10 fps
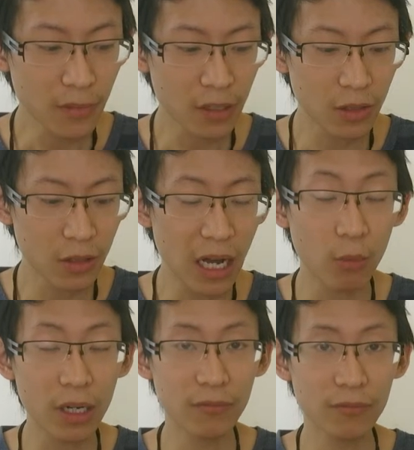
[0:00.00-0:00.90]
So
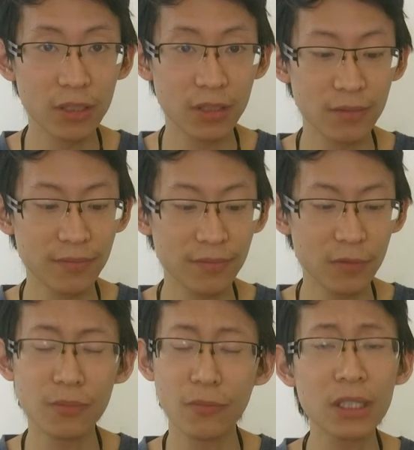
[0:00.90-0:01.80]
what
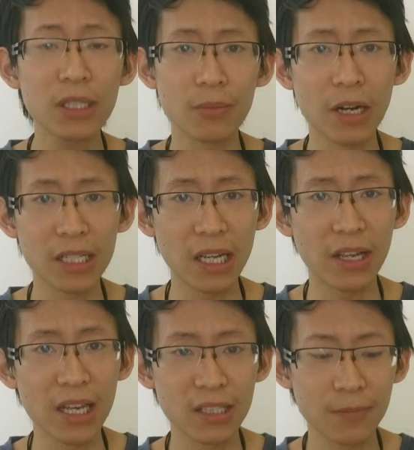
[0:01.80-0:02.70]
I'm really surprised, I
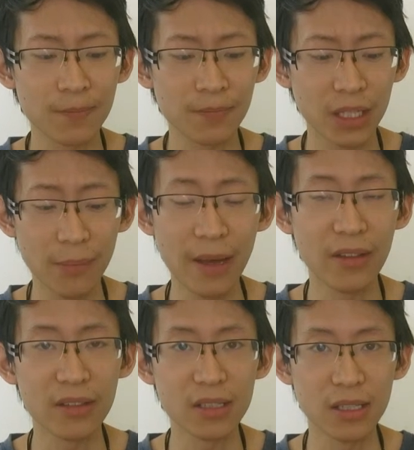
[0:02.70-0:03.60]
guess,
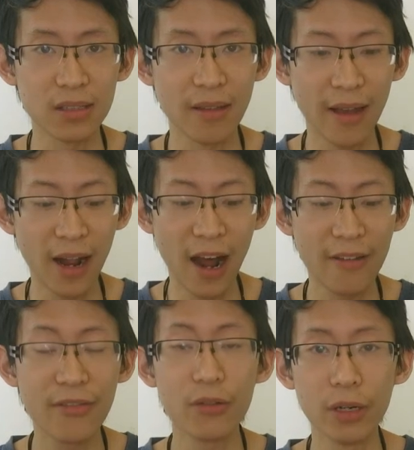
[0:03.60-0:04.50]
about this is that I
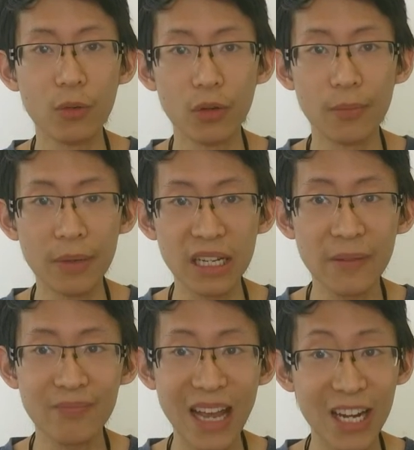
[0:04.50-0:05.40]
thought it would be
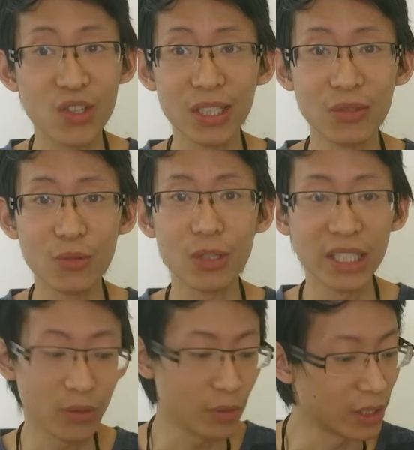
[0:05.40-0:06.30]
actually
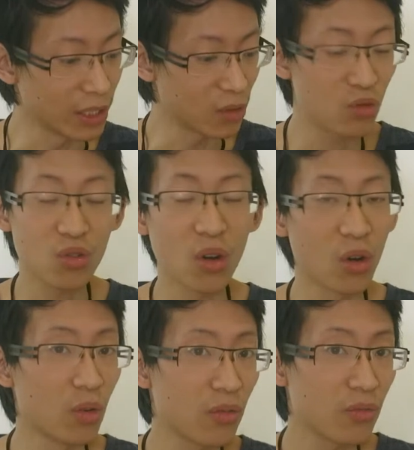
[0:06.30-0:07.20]
really, really
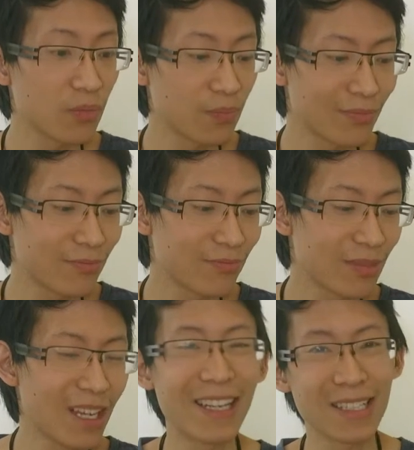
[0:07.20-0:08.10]
strong with,
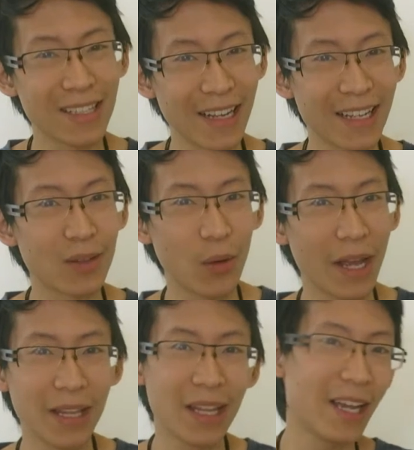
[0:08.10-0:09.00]
I guess, like the
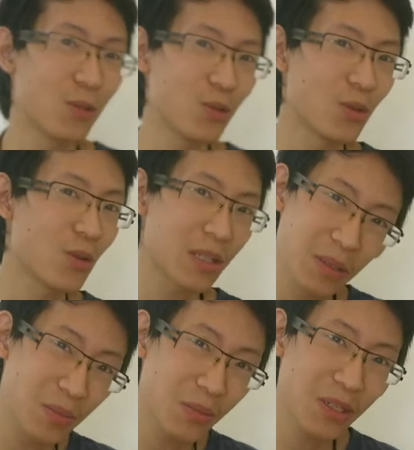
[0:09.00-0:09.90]
way they do
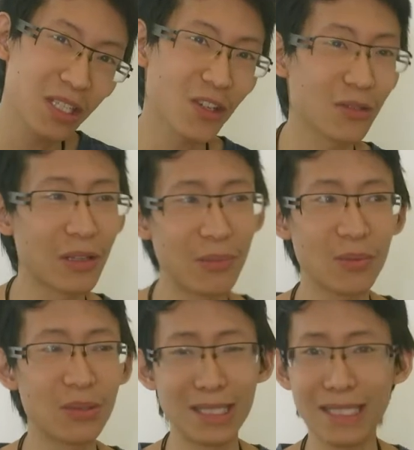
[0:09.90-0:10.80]
Christmas pudding. Generally
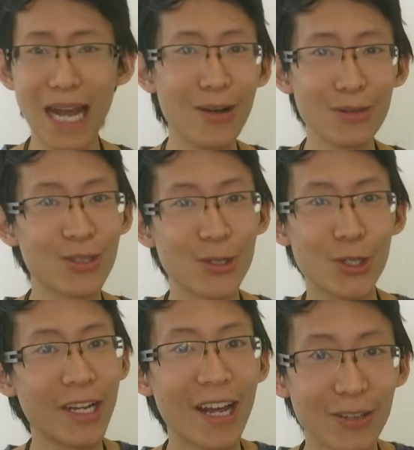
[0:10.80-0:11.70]
people douse the
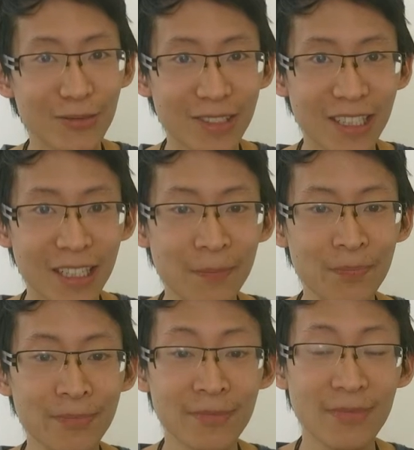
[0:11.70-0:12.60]
shit out of it.
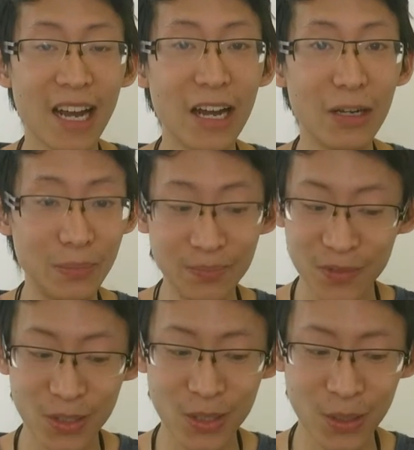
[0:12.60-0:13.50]

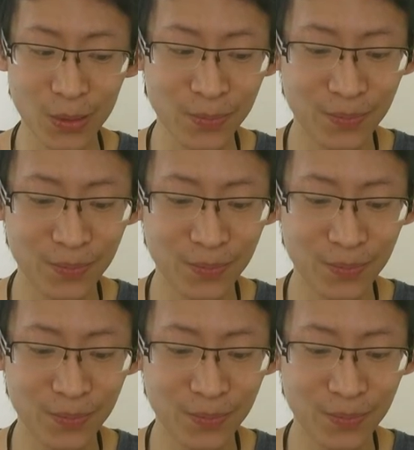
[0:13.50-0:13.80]
So,